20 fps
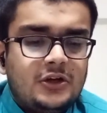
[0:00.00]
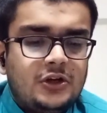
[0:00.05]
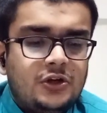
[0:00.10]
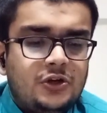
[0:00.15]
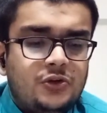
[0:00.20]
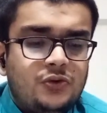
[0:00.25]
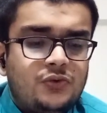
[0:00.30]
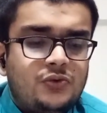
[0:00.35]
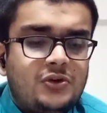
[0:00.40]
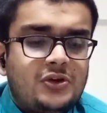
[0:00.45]

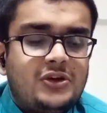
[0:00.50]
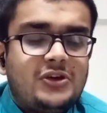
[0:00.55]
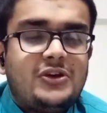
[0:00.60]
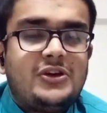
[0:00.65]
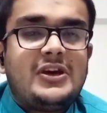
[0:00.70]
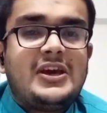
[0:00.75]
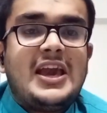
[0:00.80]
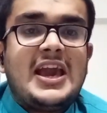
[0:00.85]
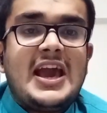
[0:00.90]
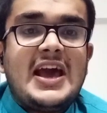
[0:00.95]
to
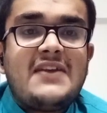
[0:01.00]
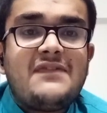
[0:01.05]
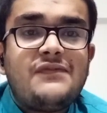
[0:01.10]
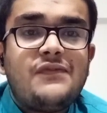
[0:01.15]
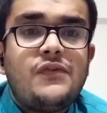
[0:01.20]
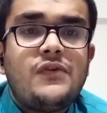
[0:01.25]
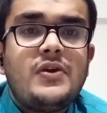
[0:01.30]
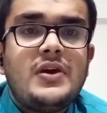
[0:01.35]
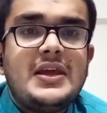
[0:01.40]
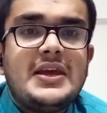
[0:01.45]

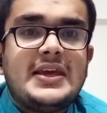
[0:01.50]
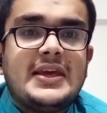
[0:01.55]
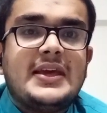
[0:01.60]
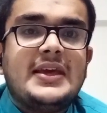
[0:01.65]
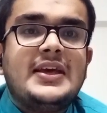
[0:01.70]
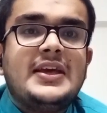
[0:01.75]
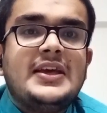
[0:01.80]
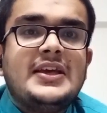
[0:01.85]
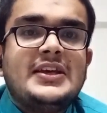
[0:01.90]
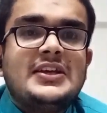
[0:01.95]
carefully
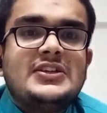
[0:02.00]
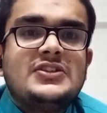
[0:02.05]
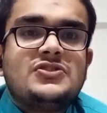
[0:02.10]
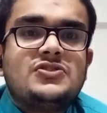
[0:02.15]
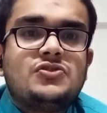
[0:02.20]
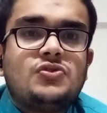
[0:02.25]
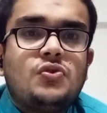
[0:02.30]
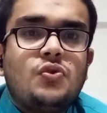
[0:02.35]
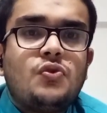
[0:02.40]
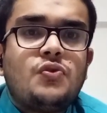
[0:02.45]

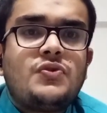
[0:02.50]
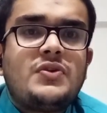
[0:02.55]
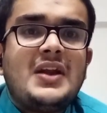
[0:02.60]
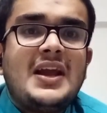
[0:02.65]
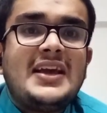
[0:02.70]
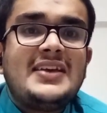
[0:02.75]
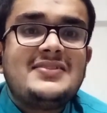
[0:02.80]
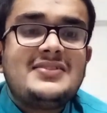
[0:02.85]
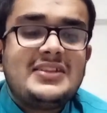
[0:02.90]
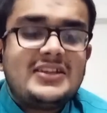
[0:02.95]

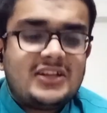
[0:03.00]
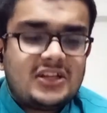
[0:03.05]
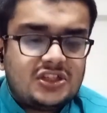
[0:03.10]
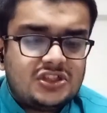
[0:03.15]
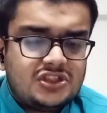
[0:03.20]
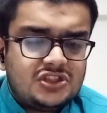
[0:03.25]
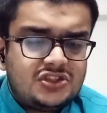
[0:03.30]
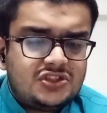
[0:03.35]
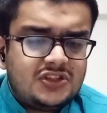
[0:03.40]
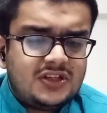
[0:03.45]
scrutinize the
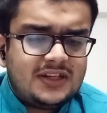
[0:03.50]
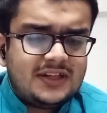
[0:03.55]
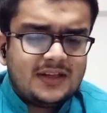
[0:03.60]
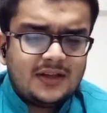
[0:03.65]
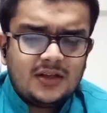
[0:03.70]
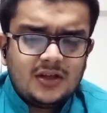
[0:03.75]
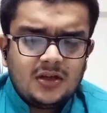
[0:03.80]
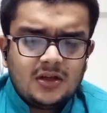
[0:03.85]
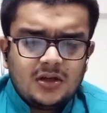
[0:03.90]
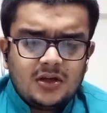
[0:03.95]
registry
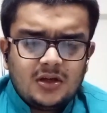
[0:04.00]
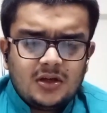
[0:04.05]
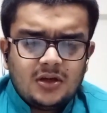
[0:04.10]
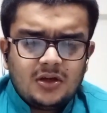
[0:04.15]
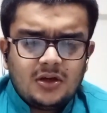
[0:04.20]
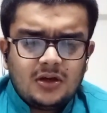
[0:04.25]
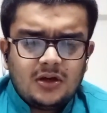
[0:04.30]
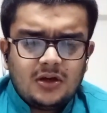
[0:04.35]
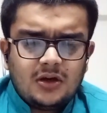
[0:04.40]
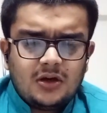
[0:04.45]

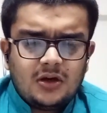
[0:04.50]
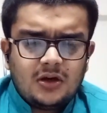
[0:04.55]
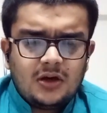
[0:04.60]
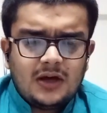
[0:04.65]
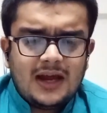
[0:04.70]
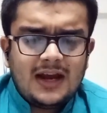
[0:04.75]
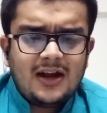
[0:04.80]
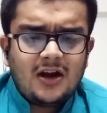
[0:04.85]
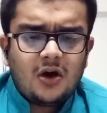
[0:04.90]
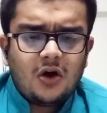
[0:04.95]

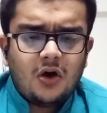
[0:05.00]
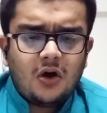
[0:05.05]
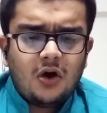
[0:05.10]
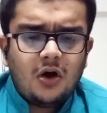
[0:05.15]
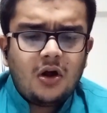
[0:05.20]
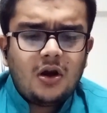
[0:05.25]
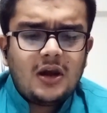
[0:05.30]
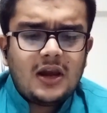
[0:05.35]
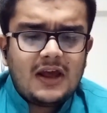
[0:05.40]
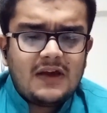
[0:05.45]
and
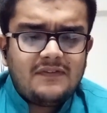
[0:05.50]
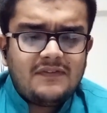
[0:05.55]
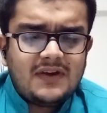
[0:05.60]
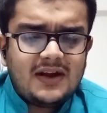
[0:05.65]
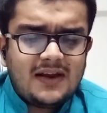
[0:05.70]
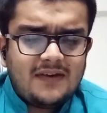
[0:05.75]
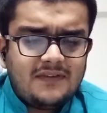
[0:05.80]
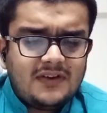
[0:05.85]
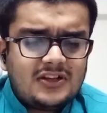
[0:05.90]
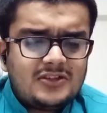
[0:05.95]
all
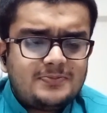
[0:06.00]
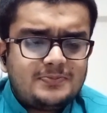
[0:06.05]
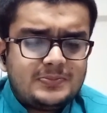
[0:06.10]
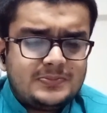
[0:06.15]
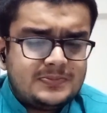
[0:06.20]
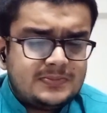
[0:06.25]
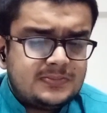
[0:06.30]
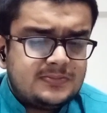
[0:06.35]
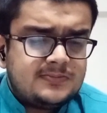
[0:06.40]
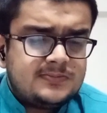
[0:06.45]
affidavits,
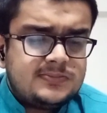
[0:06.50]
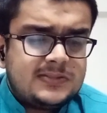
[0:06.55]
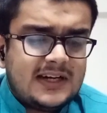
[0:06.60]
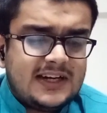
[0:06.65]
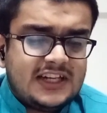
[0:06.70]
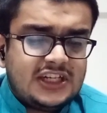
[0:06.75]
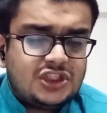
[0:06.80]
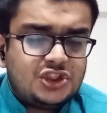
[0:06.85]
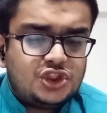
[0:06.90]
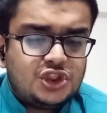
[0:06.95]

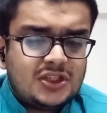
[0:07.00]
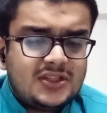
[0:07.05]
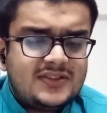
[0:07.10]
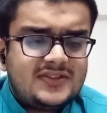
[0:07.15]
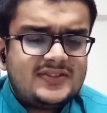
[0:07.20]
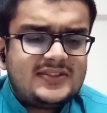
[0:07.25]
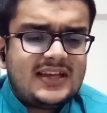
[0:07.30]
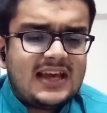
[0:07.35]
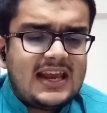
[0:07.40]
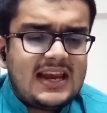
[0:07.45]

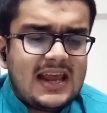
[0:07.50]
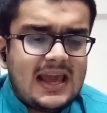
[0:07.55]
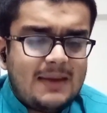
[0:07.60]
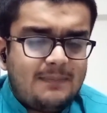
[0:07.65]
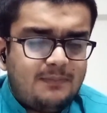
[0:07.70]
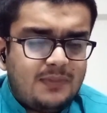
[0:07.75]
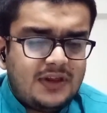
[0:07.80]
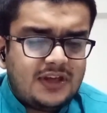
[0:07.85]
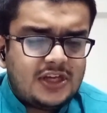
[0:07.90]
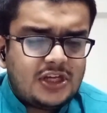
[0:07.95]
petitions and
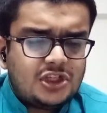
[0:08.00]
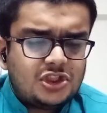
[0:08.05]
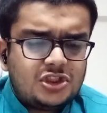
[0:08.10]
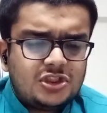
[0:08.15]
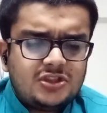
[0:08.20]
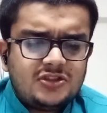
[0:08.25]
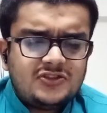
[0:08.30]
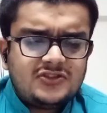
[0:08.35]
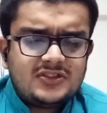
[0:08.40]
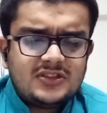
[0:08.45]

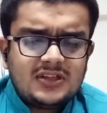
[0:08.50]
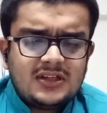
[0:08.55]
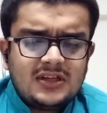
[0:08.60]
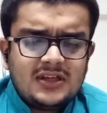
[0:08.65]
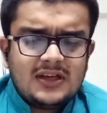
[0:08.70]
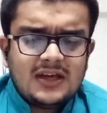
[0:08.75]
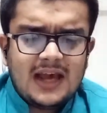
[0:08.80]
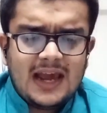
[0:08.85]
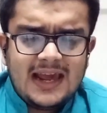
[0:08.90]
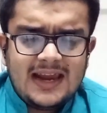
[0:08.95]
applications,
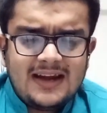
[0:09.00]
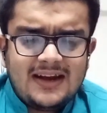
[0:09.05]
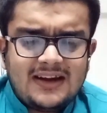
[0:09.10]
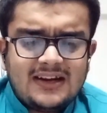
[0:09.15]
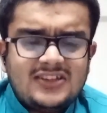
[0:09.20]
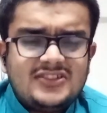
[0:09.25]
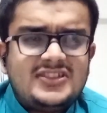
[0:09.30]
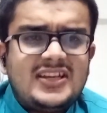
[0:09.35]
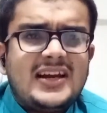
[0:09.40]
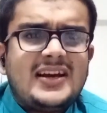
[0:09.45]
and
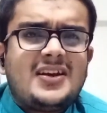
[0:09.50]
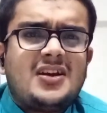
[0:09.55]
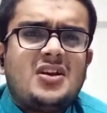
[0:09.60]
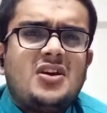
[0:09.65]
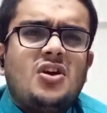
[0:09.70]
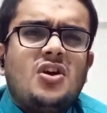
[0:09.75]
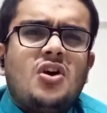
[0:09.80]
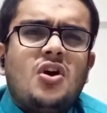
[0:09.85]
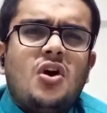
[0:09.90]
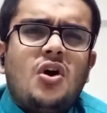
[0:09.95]
reject
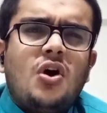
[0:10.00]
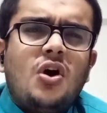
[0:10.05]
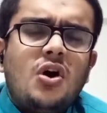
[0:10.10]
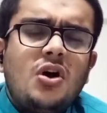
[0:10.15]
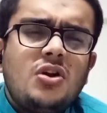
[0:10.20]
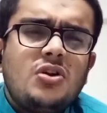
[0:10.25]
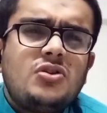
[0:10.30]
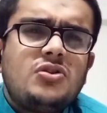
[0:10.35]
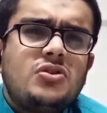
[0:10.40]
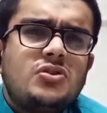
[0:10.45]

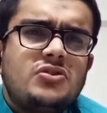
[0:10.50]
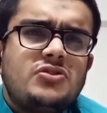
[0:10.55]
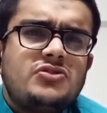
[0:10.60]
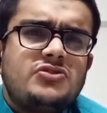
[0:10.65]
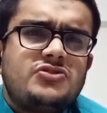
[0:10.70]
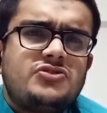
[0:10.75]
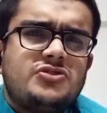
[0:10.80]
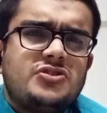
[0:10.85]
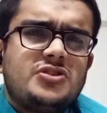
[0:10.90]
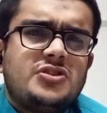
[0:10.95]
all
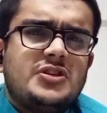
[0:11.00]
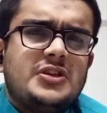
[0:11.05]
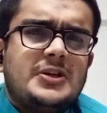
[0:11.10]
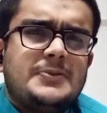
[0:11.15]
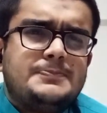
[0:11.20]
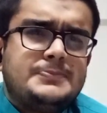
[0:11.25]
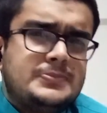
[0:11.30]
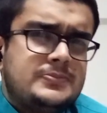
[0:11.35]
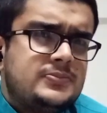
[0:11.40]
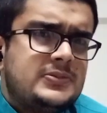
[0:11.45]
those
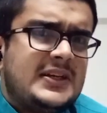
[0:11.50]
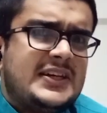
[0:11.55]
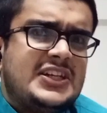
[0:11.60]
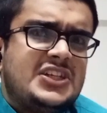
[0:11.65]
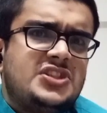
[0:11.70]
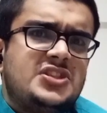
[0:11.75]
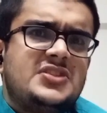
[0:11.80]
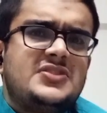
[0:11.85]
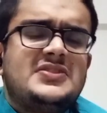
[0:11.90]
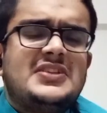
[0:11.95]

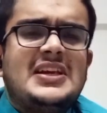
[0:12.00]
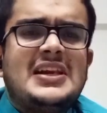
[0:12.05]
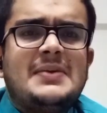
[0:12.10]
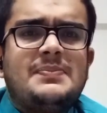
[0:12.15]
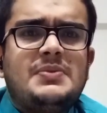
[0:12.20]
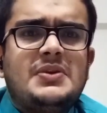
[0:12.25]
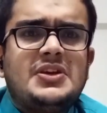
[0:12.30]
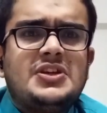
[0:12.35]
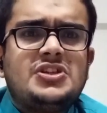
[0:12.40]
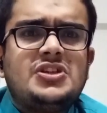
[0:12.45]
petitions and
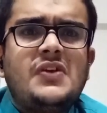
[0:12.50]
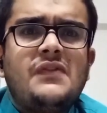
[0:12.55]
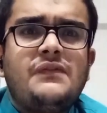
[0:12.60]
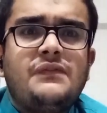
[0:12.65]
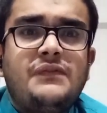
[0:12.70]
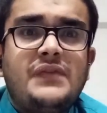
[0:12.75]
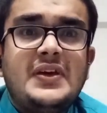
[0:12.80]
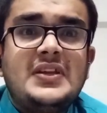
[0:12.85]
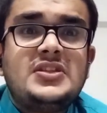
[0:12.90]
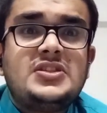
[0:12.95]

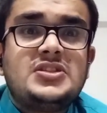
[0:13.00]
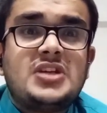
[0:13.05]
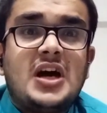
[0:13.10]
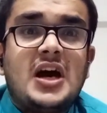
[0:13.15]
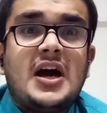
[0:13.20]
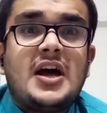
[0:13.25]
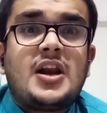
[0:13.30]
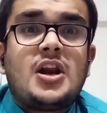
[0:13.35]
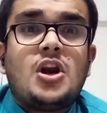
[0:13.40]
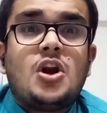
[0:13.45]
applications which
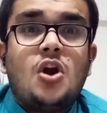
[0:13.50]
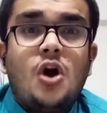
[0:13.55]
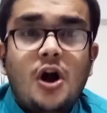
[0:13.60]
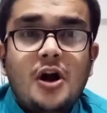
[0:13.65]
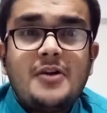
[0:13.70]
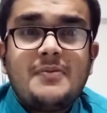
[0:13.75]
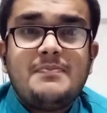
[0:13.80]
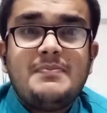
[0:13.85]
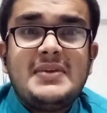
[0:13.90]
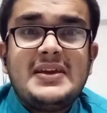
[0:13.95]
are
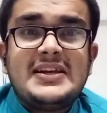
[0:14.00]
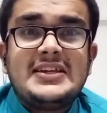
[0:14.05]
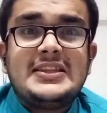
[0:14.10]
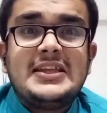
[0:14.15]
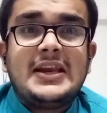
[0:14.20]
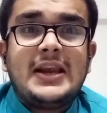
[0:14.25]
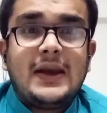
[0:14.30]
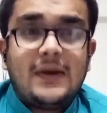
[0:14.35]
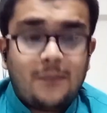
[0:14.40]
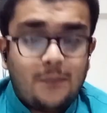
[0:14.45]
not meet
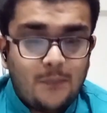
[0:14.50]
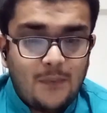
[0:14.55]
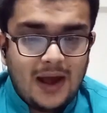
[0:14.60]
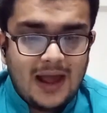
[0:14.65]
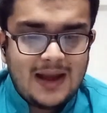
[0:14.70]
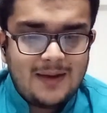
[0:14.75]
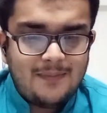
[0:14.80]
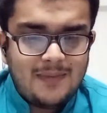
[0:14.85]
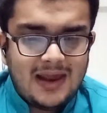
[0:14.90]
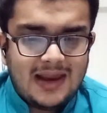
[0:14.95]
the
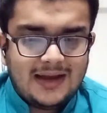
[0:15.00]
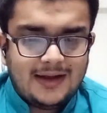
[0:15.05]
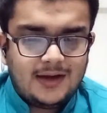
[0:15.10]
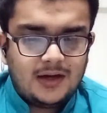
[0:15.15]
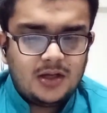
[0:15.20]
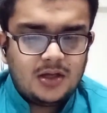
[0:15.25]
requirement